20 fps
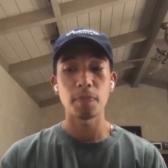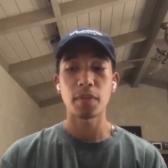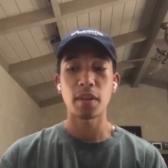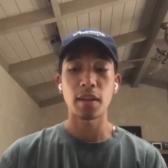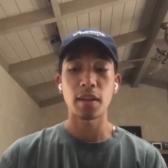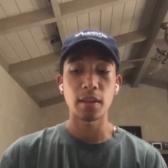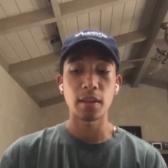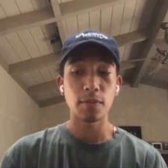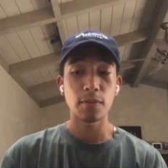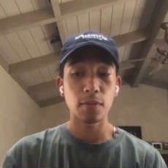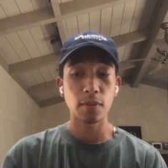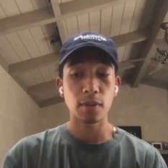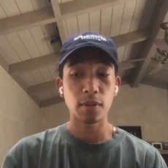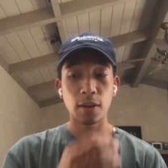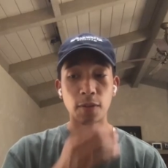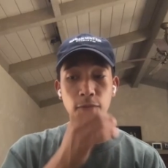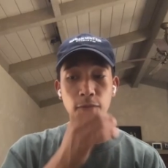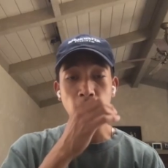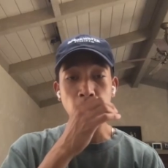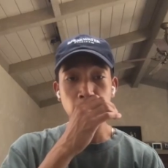I did
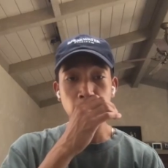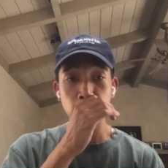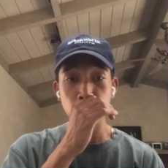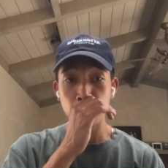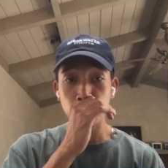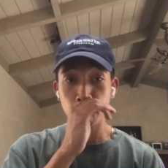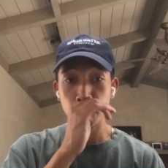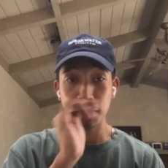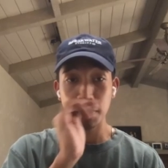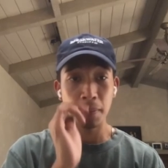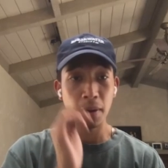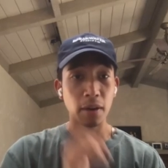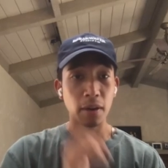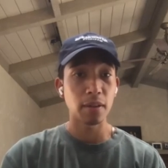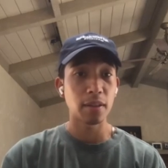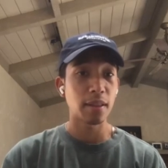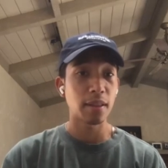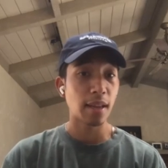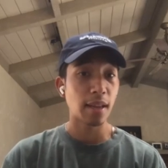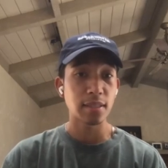a phone interview with
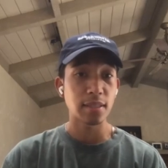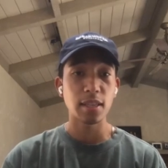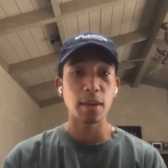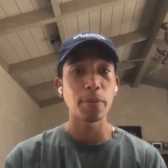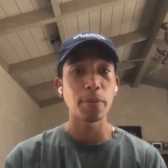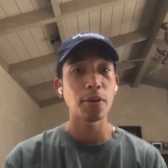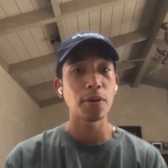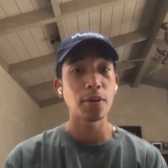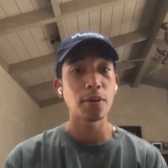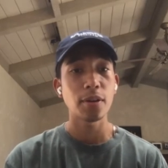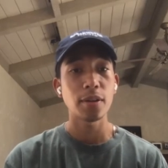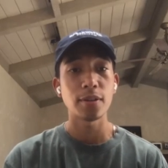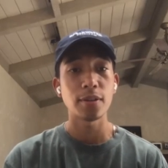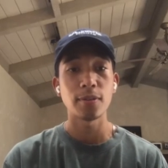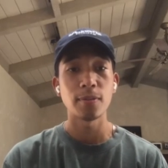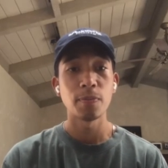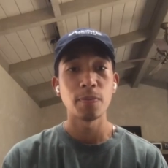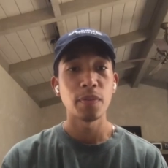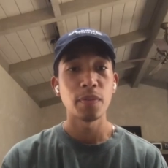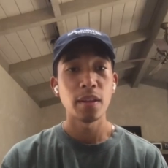Meryland that summer,
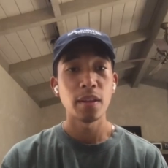and